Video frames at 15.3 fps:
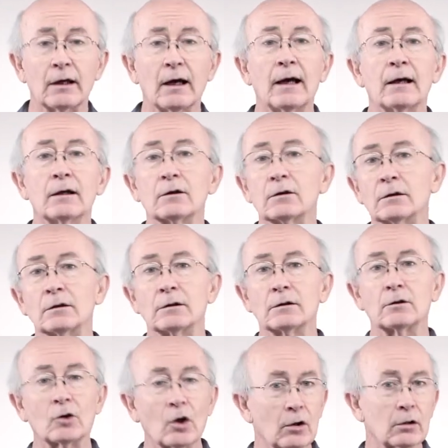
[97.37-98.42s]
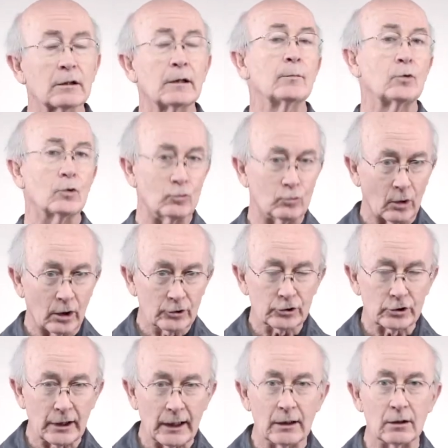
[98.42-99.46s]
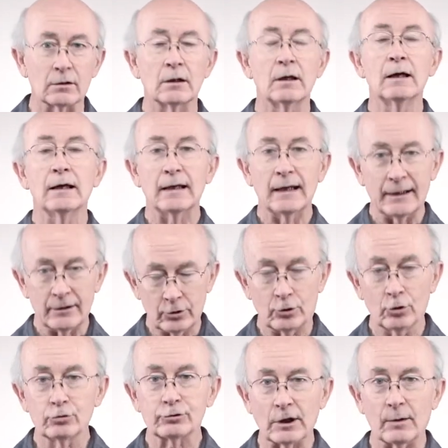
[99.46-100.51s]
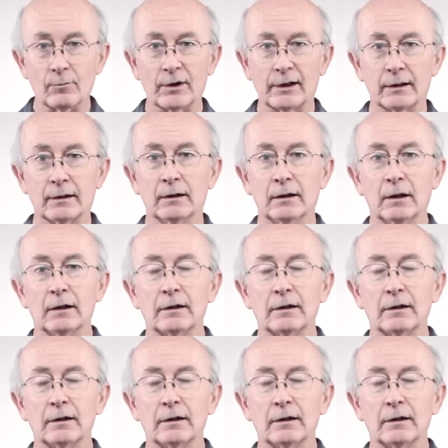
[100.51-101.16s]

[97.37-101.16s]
and call him to rush down and do something